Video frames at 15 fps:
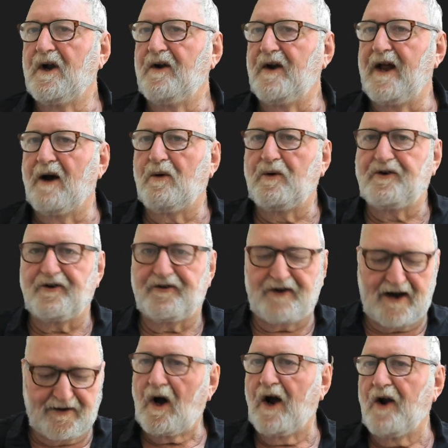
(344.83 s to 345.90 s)
Now, we'll just
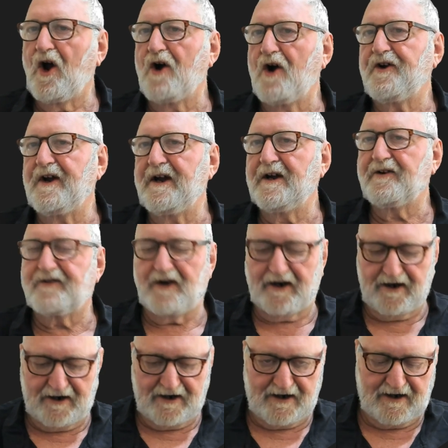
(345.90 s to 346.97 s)
add a note here. So